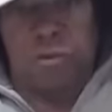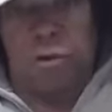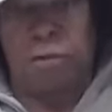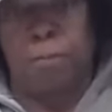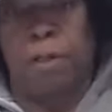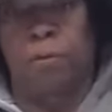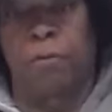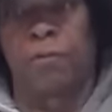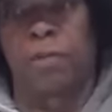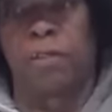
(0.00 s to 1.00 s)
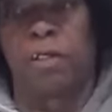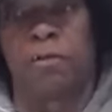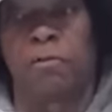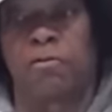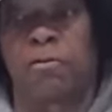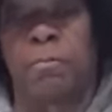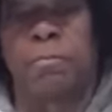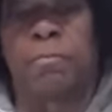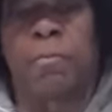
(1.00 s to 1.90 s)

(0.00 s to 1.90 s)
we've talked about over the years,